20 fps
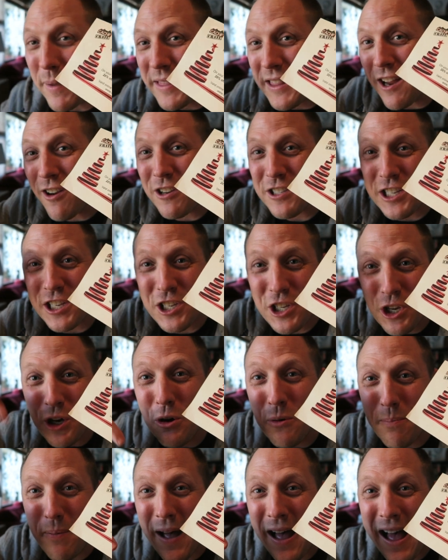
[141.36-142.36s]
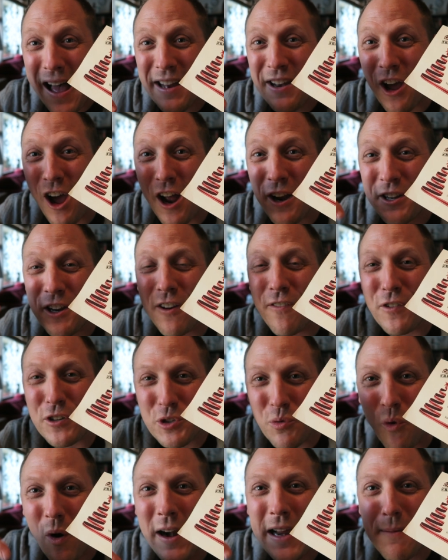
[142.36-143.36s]
but there is a coupon on here for
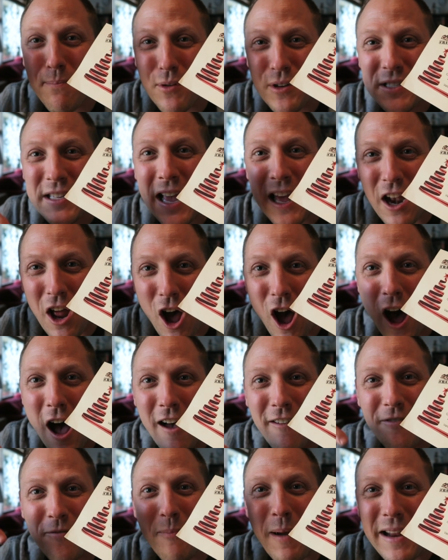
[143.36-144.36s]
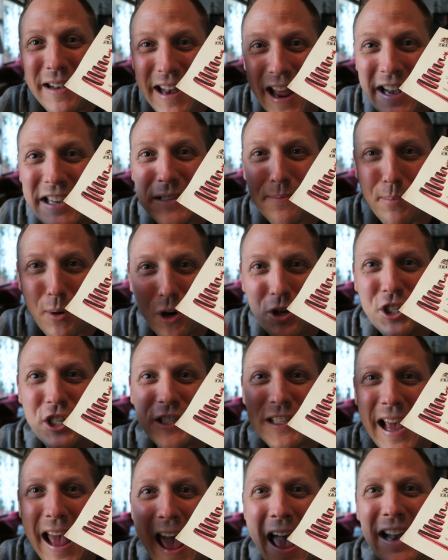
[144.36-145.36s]
20% off my next
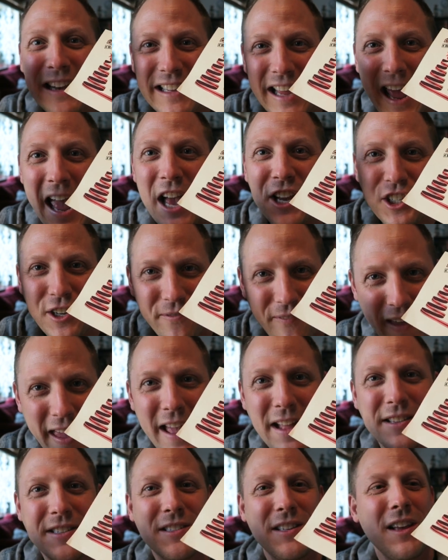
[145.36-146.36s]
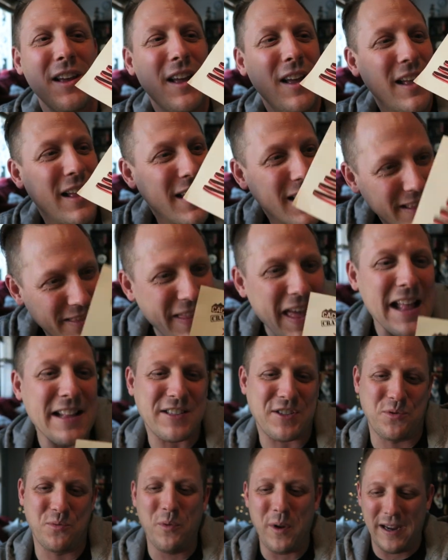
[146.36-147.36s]
purchase at Cache Advance.
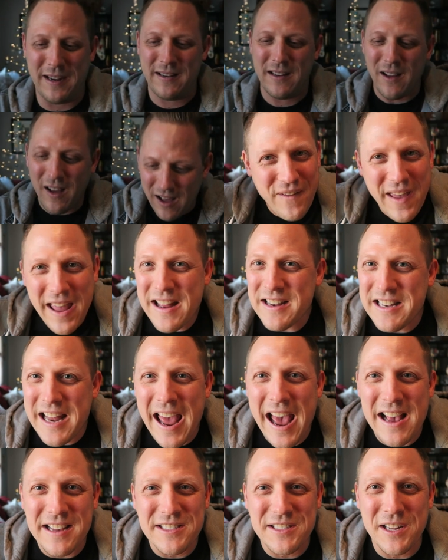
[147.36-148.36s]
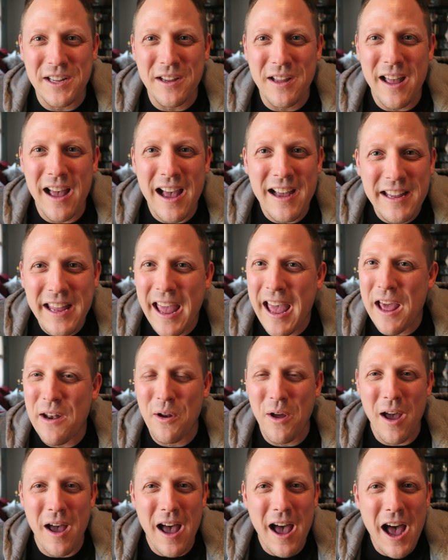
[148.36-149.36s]
That's sweet. Fantastic.
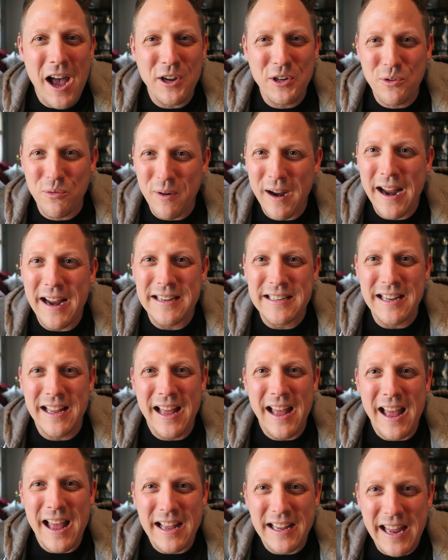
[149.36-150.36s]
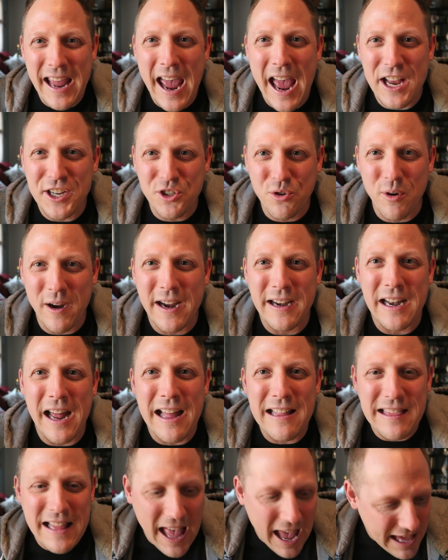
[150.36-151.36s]
Again, a great cache crate.
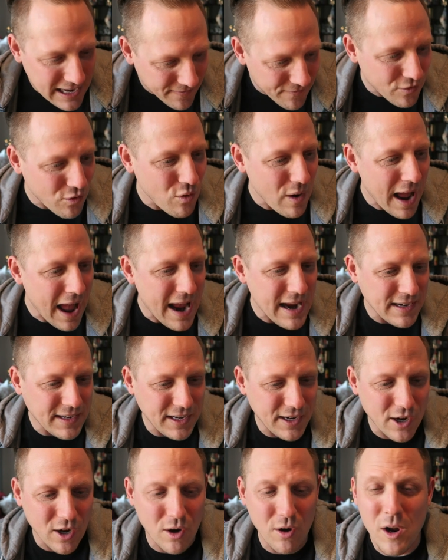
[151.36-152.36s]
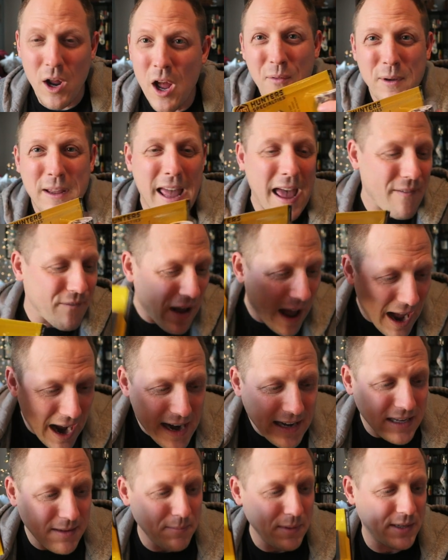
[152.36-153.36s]
A lot of variety here. We have
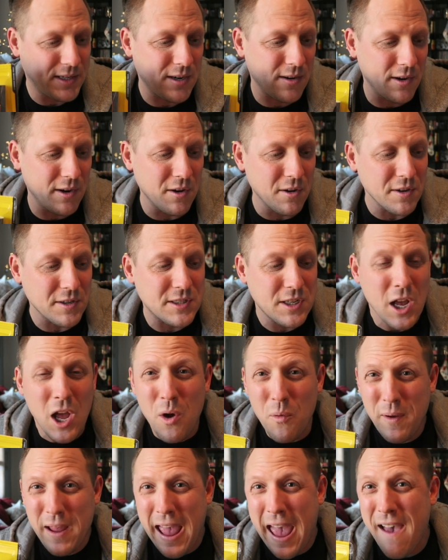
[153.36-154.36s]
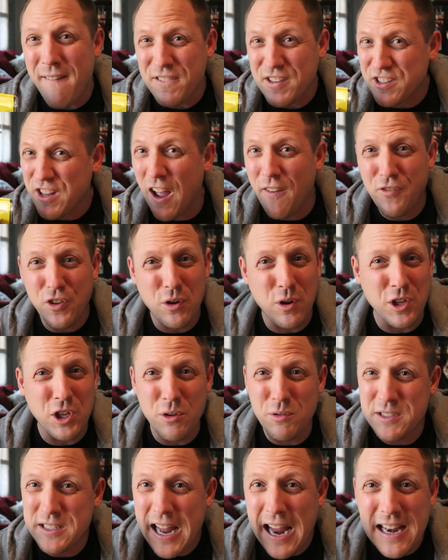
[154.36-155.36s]
hiding materials. We have stuff you can
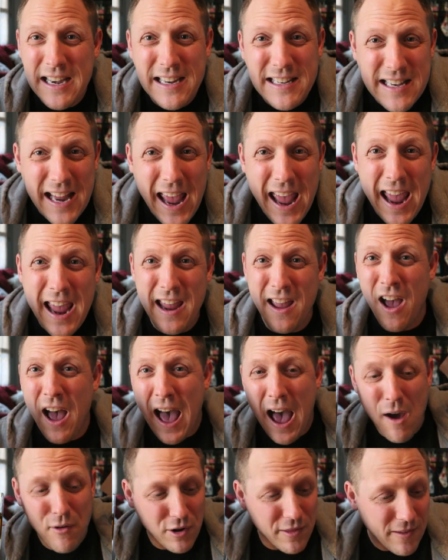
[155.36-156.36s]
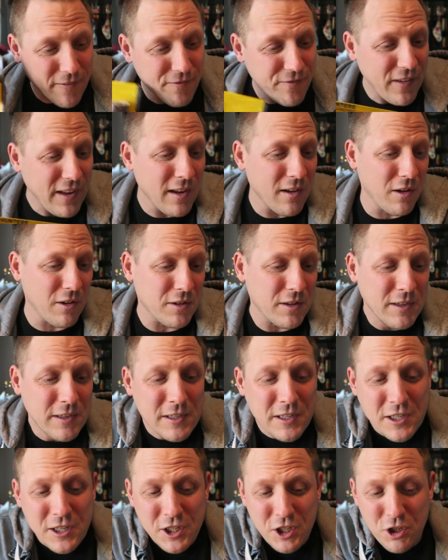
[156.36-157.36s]
use day to day out in the field.
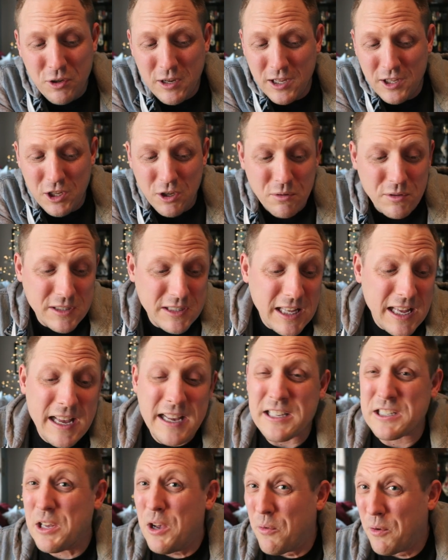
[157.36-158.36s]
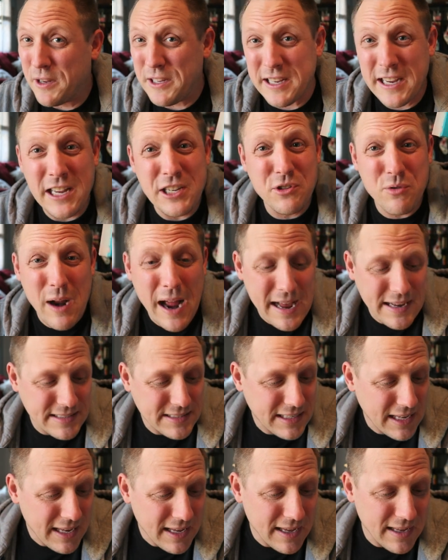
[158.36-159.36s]
You can use this when you get dry
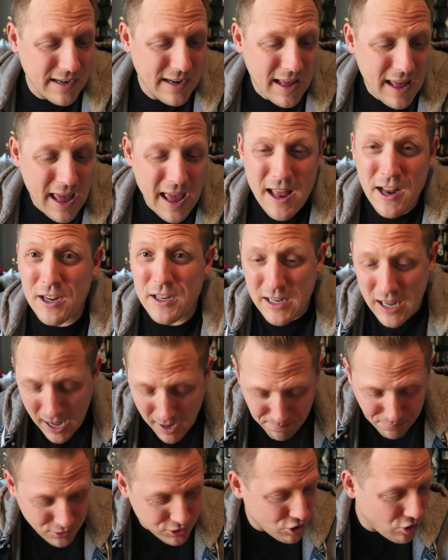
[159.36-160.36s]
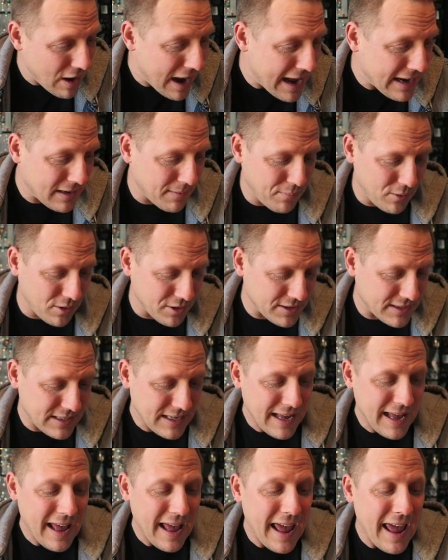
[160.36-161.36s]
skin. Couple
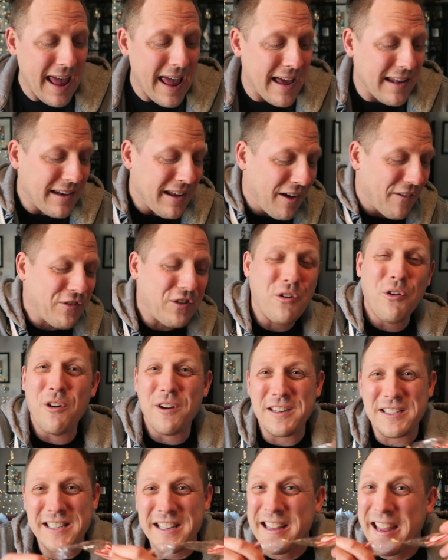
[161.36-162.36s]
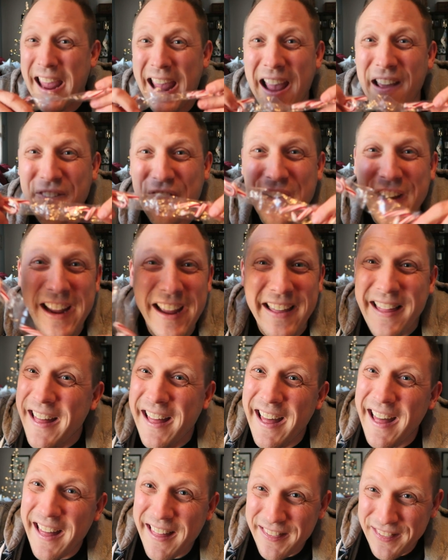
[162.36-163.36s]
trackables. And of course, you can't forget
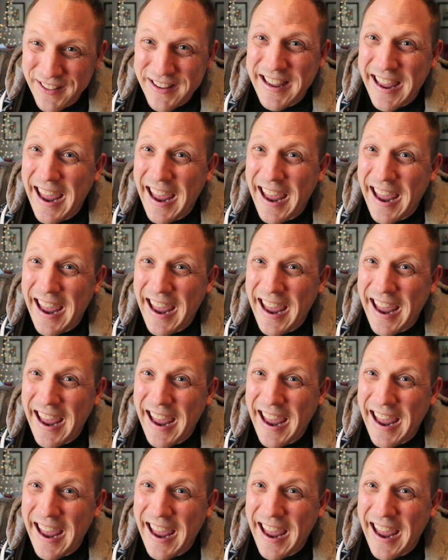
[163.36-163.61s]
the